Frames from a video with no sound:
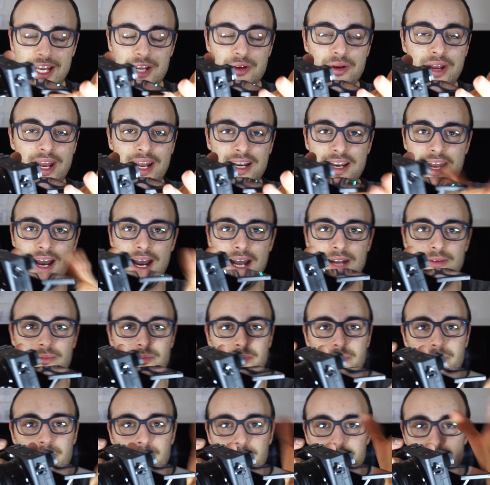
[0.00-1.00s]
You cannot
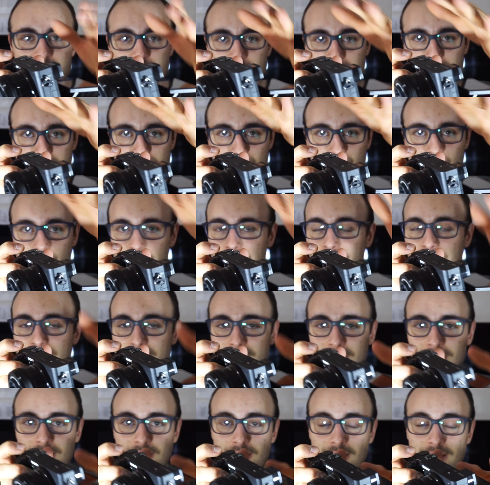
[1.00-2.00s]
tilt the screen.